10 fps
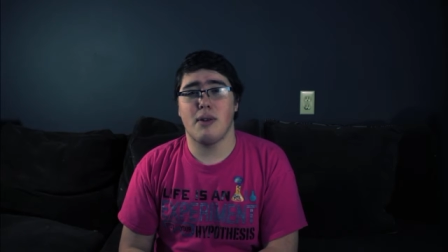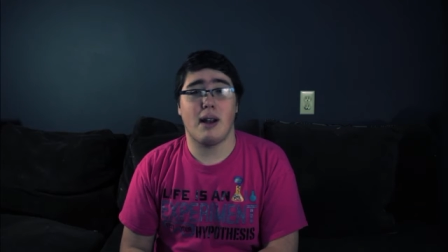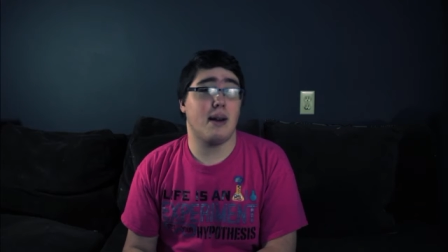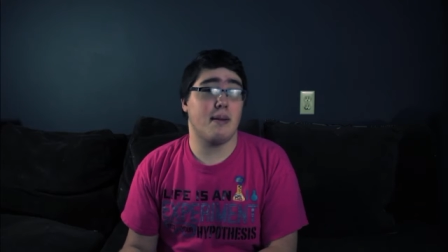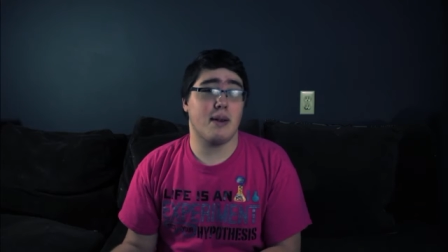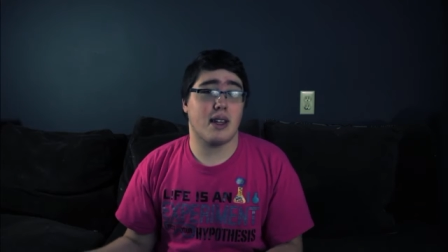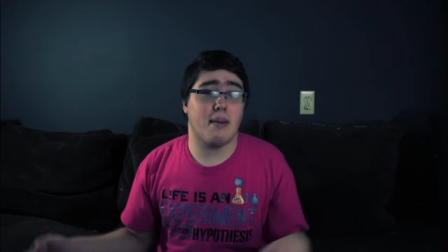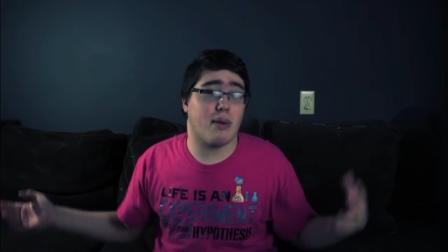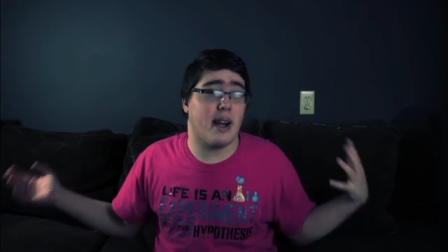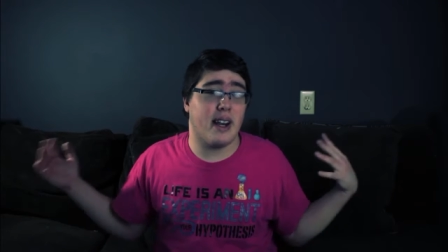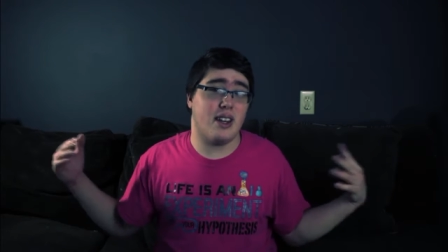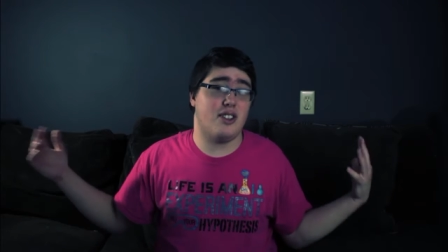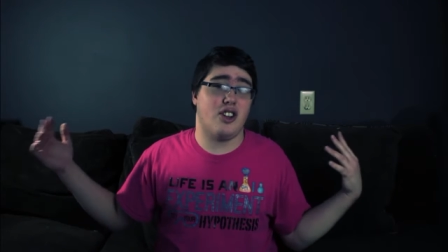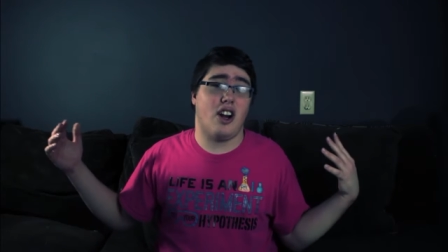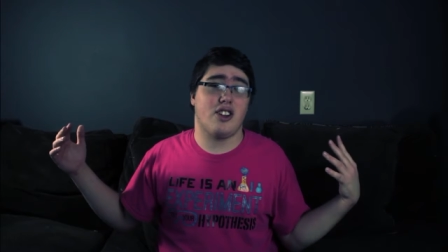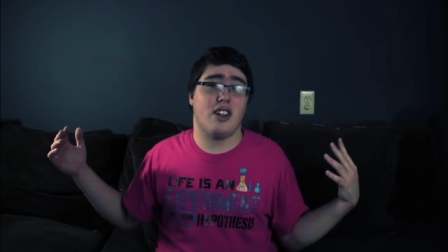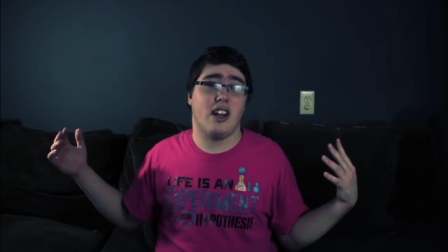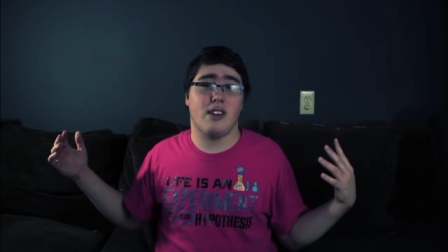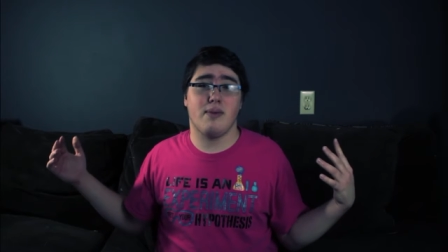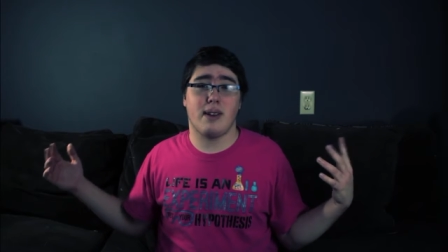But I might be able to get Brandon and Josh in
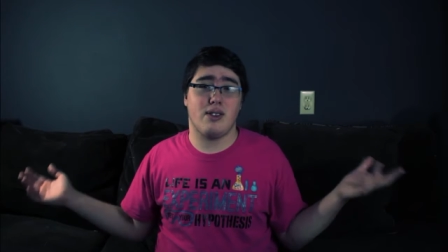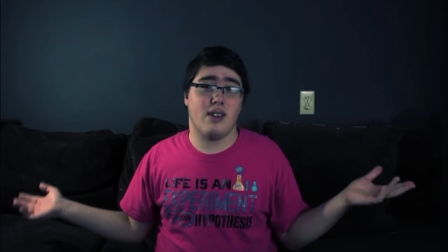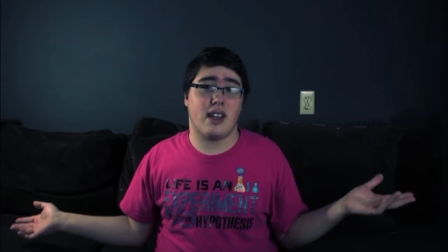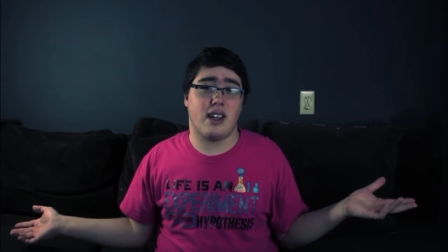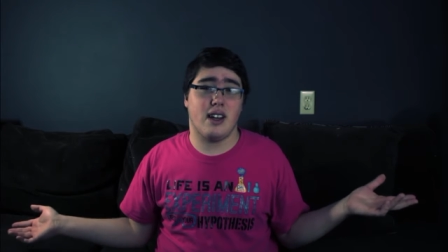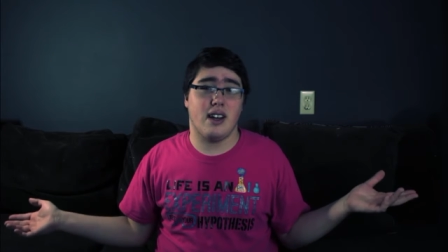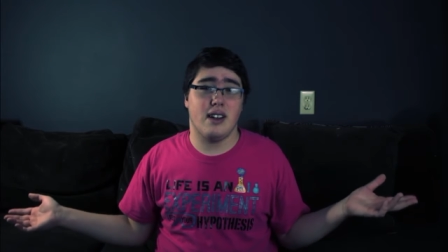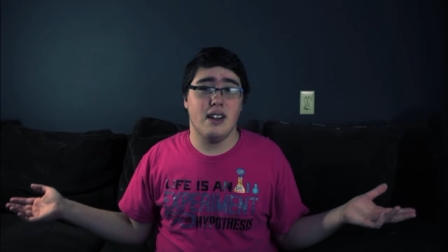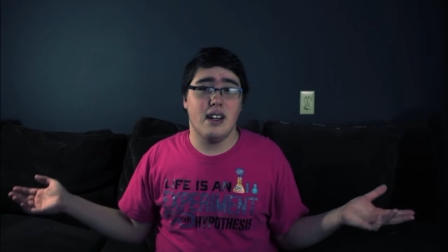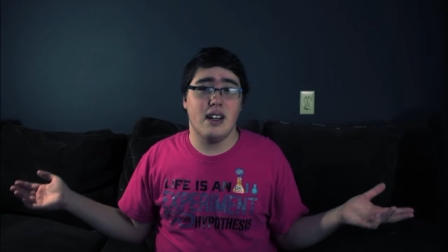here, and we can do like a